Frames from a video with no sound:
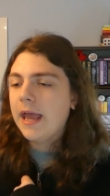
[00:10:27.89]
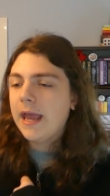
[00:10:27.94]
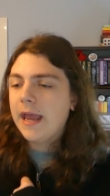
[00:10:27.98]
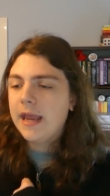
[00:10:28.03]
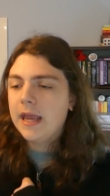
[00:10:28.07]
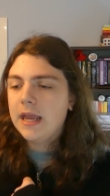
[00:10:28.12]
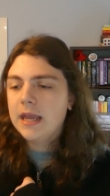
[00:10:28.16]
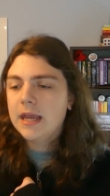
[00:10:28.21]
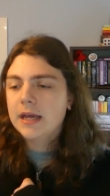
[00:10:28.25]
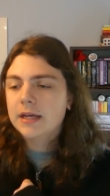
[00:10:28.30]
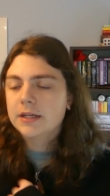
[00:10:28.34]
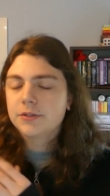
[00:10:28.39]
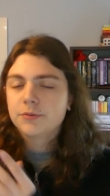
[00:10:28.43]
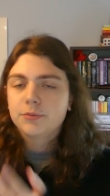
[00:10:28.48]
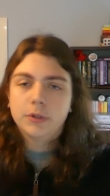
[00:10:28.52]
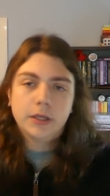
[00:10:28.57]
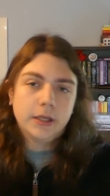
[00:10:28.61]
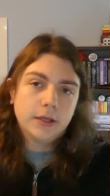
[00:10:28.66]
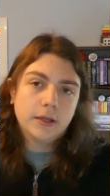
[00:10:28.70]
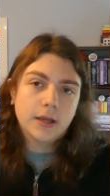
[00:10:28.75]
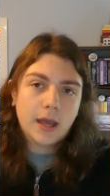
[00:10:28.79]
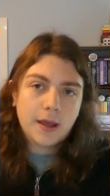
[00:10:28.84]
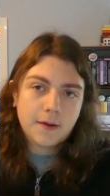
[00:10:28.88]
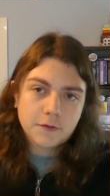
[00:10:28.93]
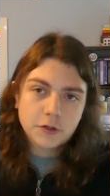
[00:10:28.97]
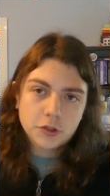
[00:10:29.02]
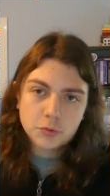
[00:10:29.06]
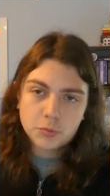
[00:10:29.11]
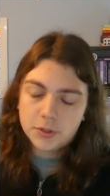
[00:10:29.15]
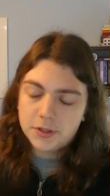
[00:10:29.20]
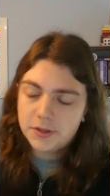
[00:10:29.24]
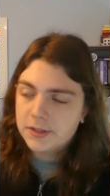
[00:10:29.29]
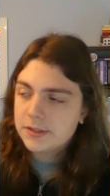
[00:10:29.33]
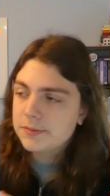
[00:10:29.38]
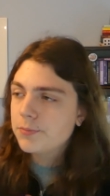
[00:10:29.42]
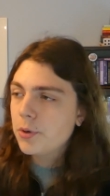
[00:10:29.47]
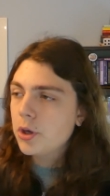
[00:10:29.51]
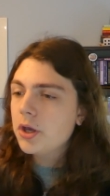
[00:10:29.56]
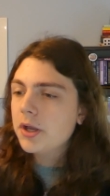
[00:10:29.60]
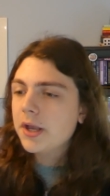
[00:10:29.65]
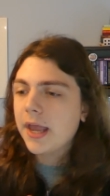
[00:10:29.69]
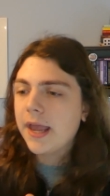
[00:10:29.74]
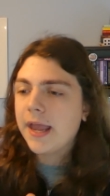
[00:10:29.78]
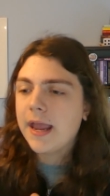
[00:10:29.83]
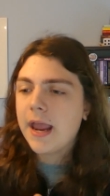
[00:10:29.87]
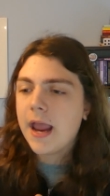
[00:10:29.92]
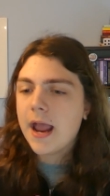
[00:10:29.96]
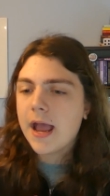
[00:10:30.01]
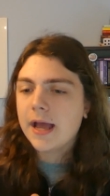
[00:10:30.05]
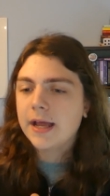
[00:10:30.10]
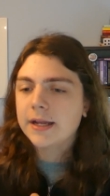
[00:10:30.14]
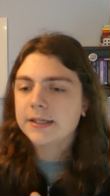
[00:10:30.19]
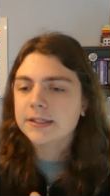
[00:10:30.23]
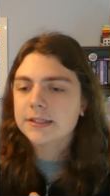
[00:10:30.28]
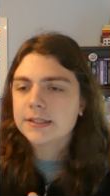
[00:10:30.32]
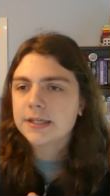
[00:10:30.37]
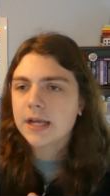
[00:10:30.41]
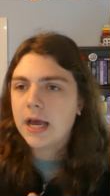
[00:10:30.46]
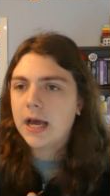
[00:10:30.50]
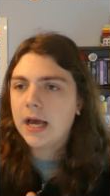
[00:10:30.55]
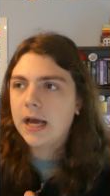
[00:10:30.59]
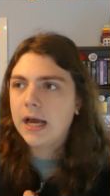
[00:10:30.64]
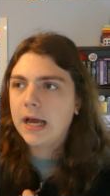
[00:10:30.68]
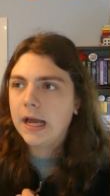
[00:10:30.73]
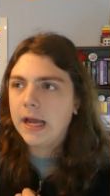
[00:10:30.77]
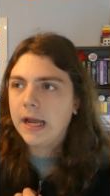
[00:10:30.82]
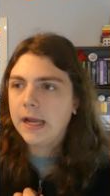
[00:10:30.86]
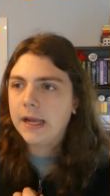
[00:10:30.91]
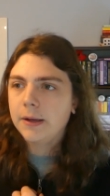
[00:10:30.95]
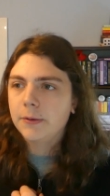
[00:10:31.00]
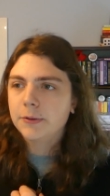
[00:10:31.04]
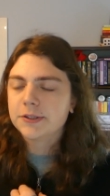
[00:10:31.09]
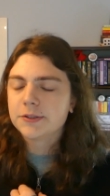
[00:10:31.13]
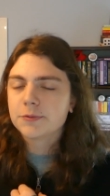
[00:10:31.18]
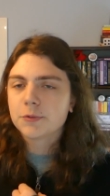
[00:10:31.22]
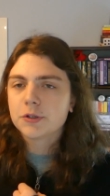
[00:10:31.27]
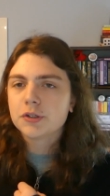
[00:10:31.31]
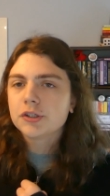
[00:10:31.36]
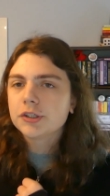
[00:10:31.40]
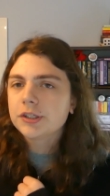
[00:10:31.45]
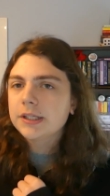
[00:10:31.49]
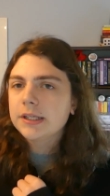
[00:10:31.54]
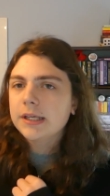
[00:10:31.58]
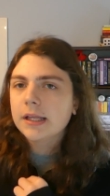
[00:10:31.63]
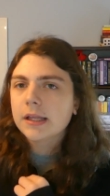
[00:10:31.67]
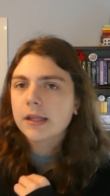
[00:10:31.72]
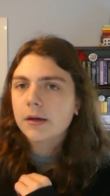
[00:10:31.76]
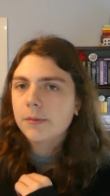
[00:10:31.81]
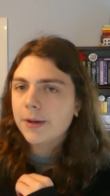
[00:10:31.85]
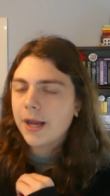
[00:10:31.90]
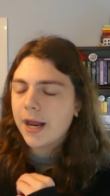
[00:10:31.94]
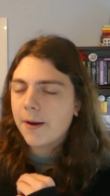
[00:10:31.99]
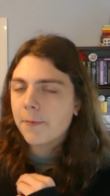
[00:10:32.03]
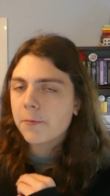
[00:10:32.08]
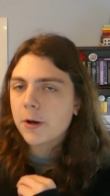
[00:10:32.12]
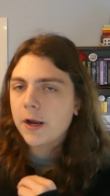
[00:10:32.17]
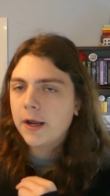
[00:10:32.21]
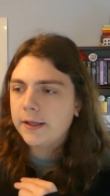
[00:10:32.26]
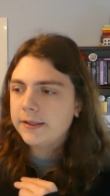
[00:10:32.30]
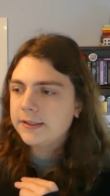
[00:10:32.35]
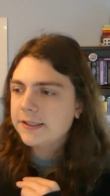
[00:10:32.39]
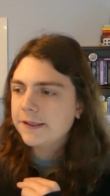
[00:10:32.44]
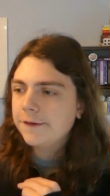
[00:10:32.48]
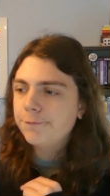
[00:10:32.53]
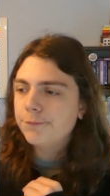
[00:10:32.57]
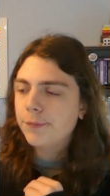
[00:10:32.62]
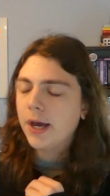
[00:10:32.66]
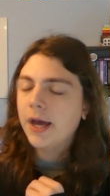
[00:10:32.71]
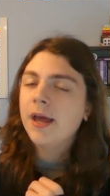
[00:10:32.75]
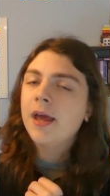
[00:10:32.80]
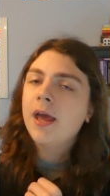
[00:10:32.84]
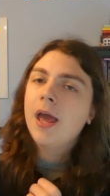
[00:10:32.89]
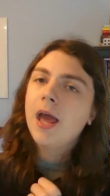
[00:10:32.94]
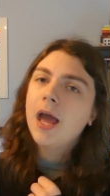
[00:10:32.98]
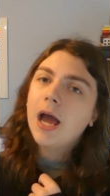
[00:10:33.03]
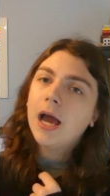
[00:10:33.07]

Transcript: and we have to read this book and I was originally a little bit apprehensive but